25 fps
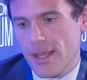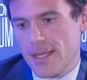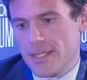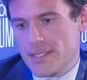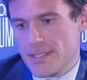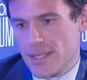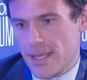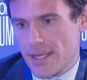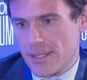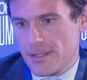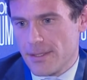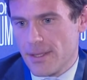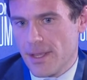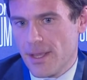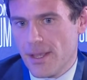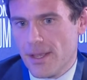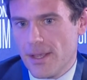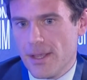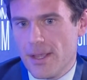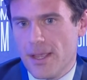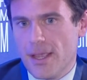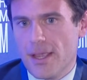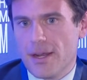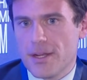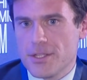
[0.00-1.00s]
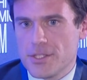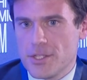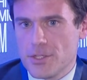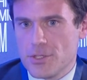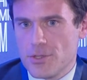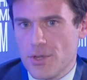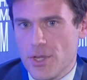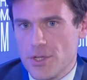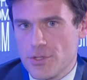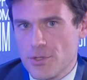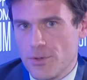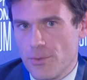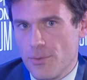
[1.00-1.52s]
that in a
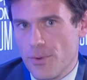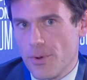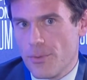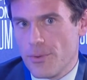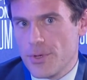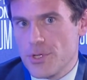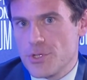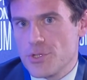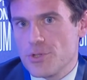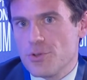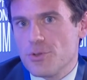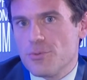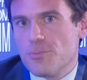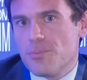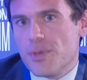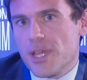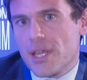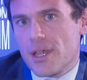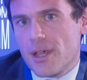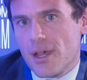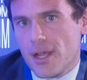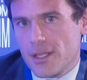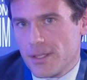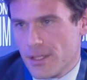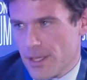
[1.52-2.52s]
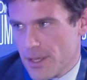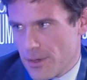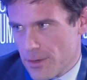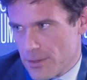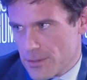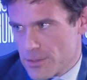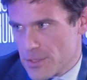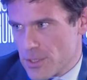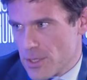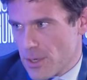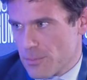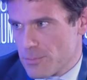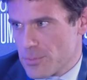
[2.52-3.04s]
situation where we should be cutting
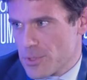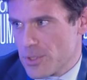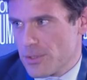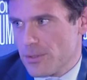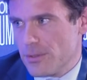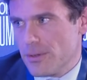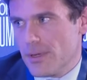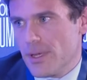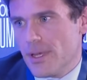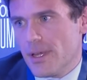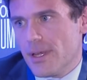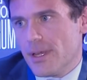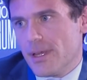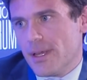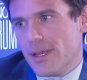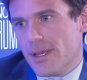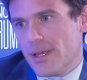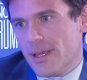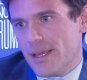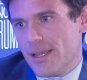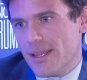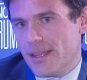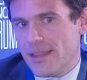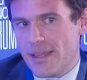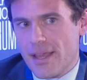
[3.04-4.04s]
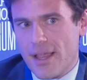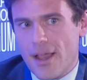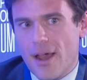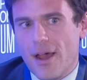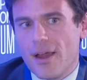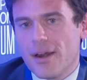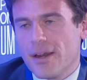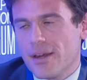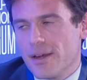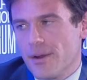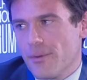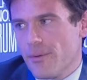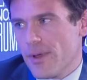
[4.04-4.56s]
consumption, they are
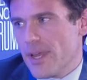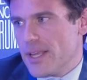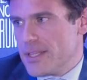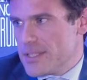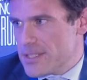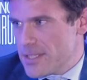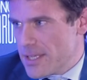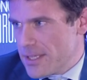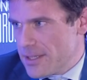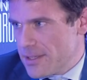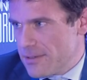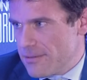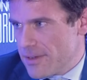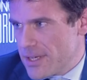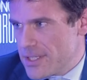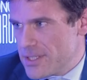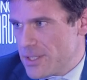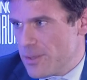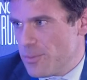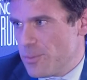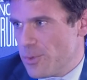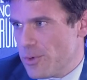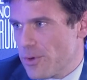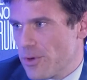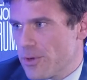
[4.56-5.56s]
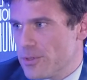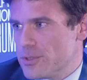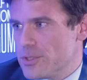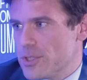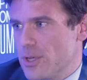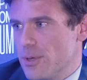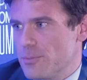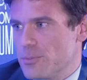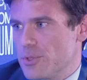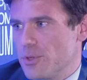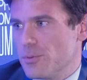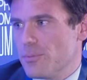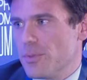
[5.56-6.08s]
in a way incentivizing more
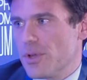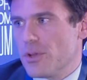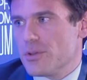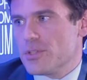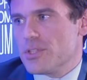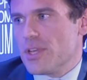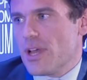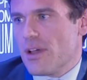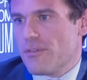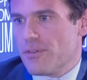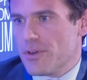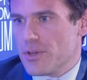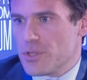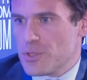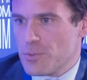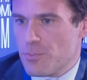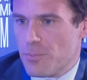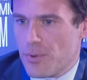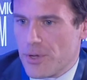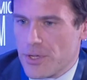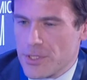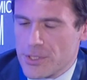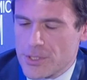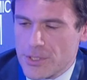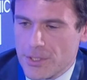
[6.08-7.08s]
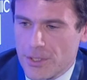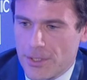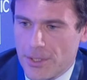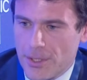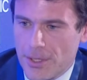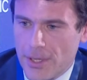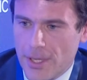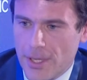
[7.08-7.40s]
consumption because the average person